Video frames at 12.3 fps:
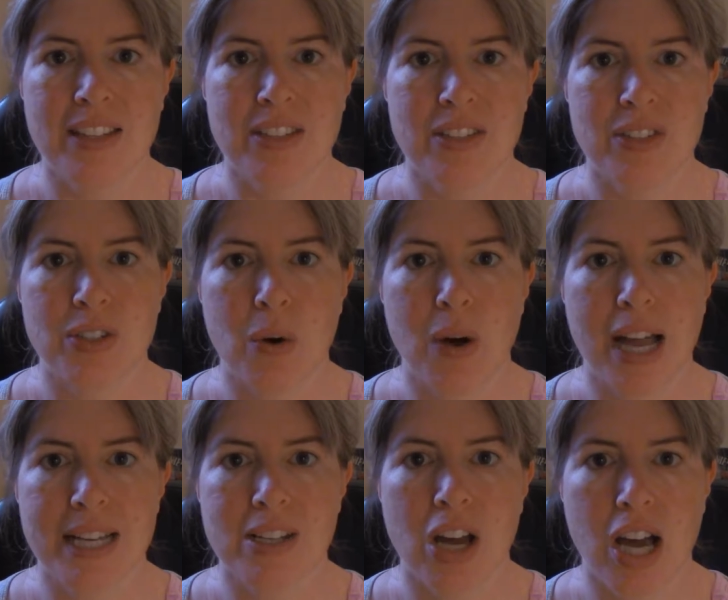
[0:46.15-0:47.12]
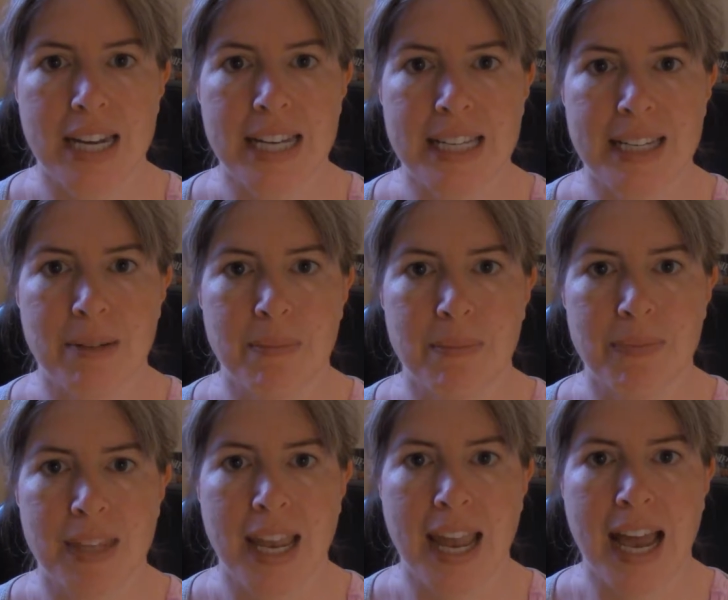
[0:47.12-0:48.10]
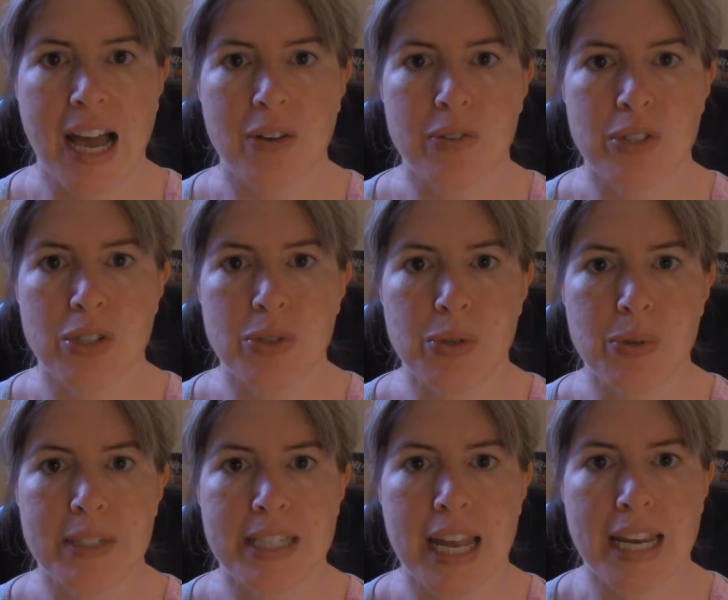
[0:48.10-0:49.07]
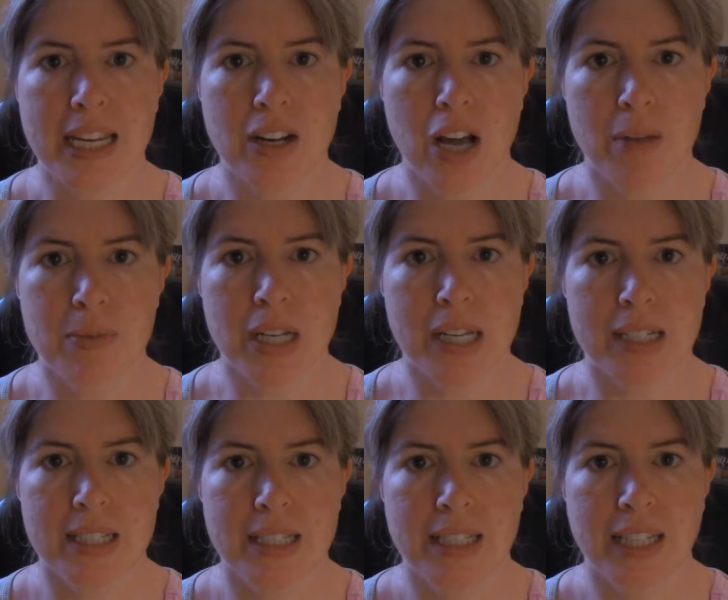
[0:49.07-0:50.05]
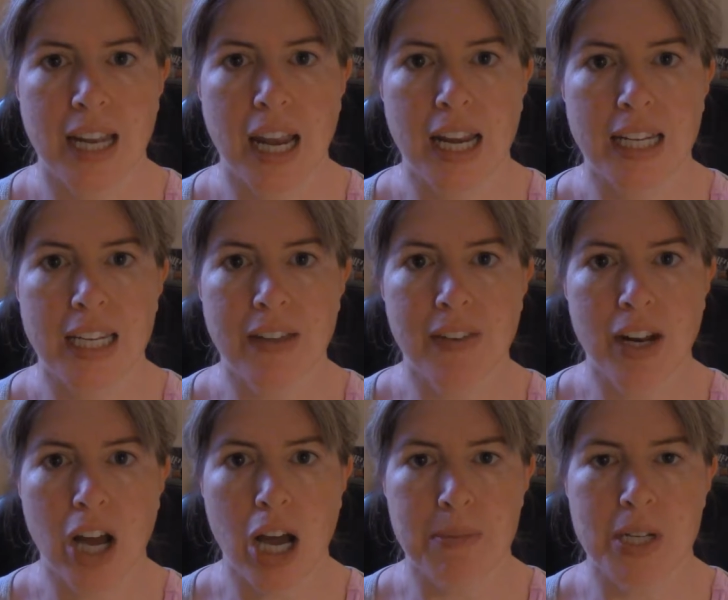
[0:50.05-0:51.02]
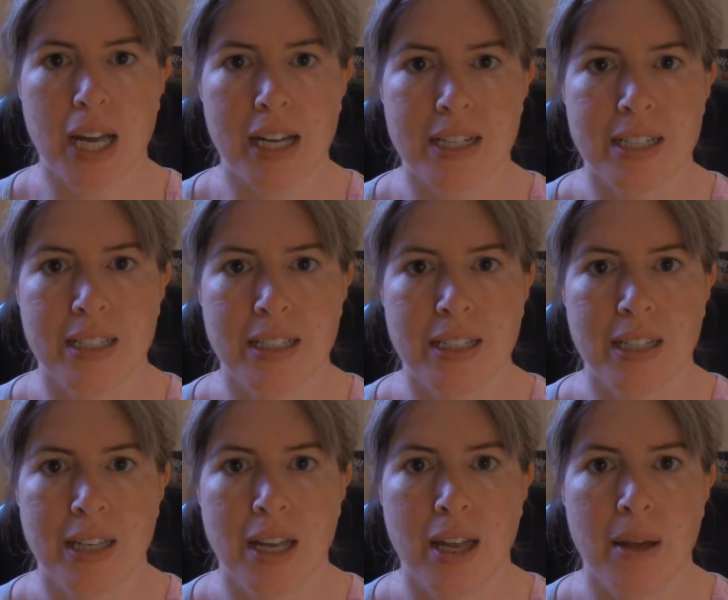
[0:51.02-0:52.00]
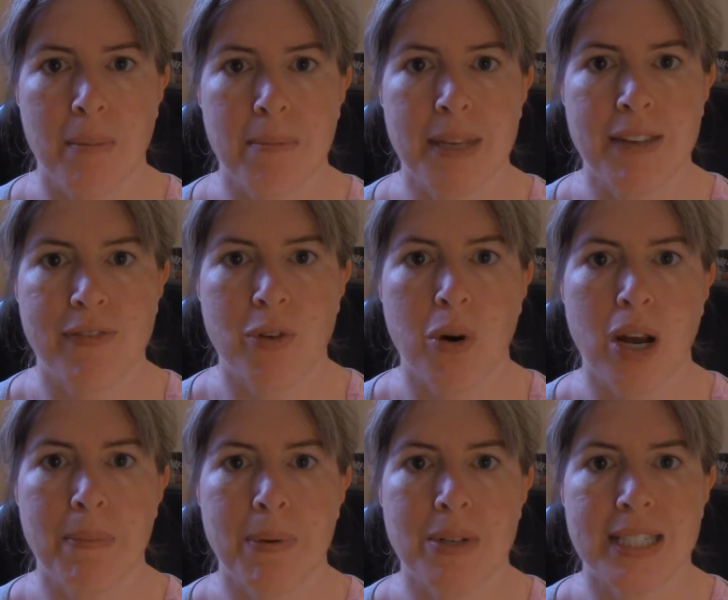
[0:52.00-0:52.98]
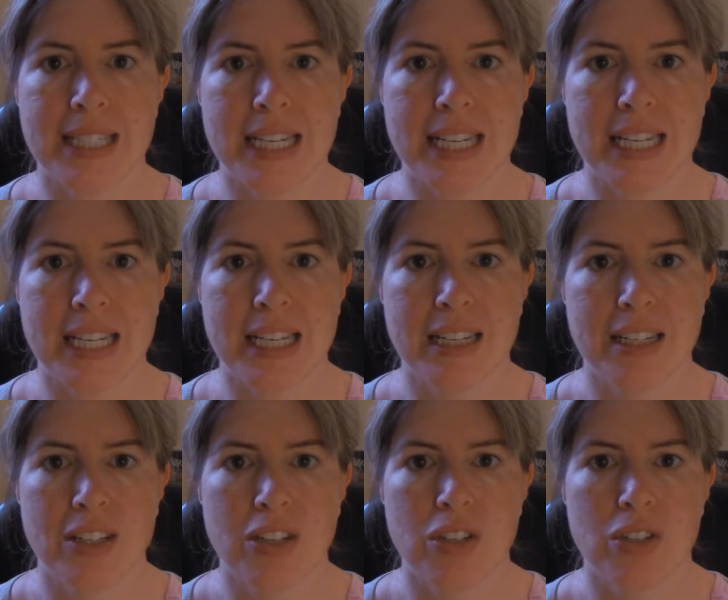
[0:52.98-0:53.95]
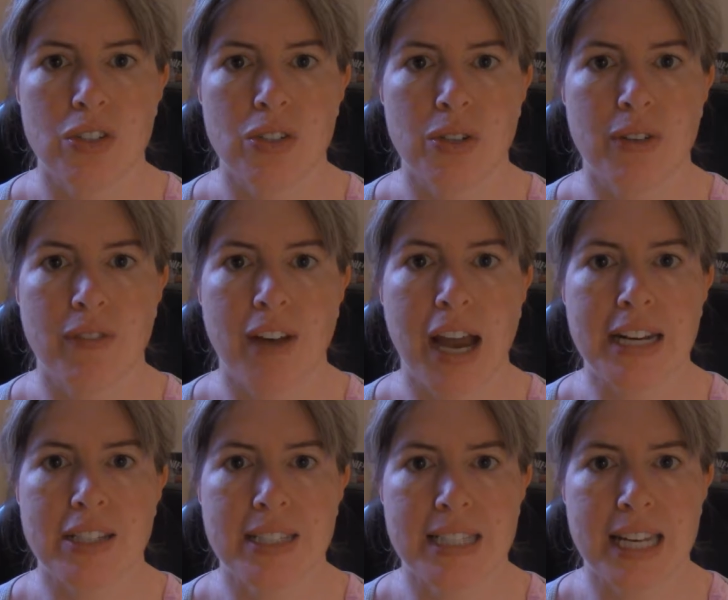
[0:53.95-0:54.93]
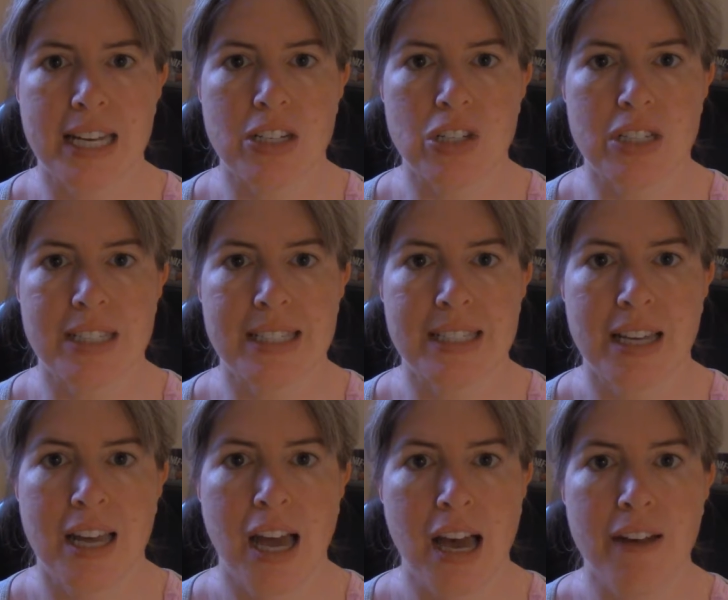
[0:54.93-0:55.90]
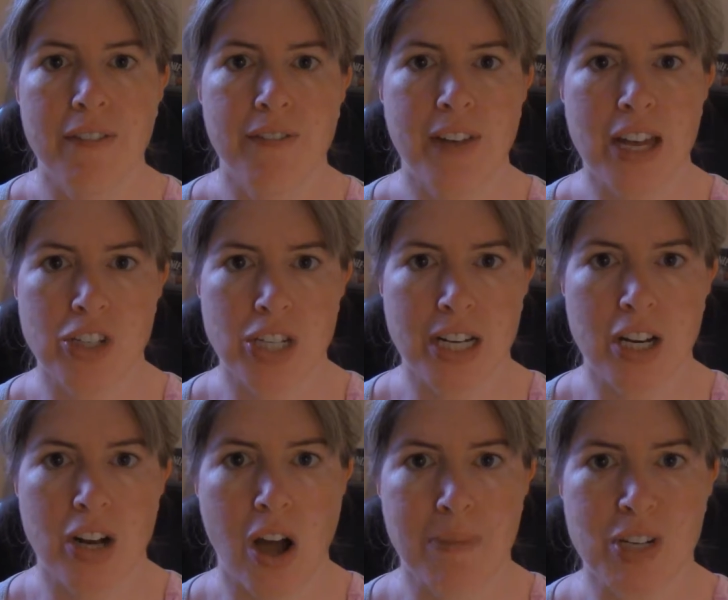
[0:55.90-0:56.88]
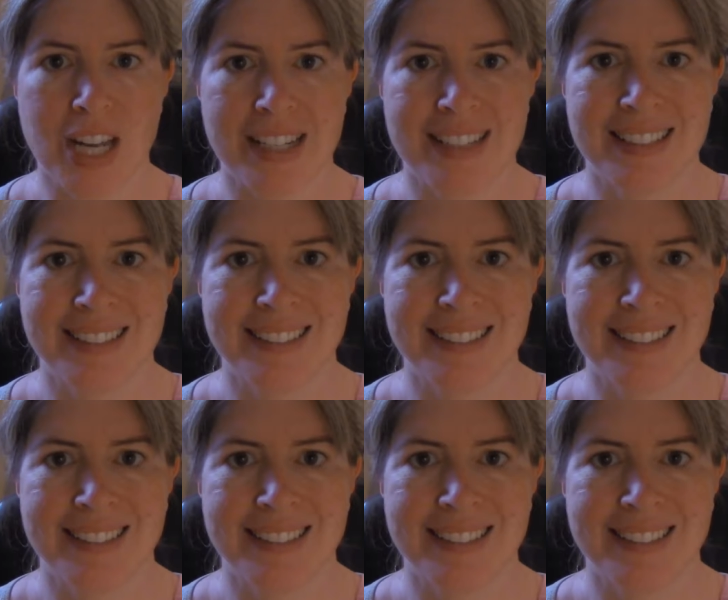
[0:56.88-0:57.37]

So I taught him how to take an object and give an object before I proceeded to the final stages of fetching an object.